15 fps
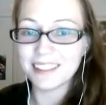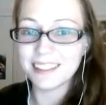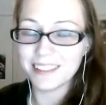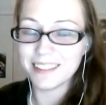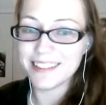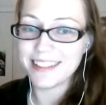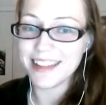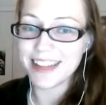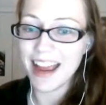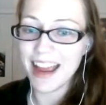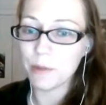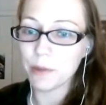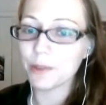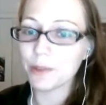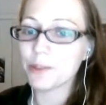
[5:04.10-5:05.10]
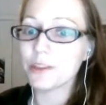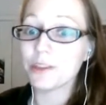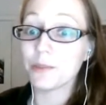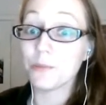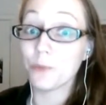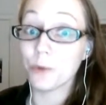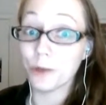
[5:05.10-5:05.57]
insane, but those are some
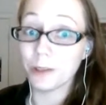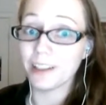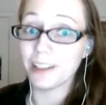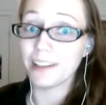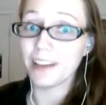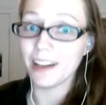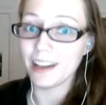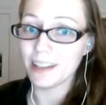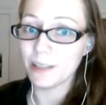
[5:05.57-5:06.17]
really nice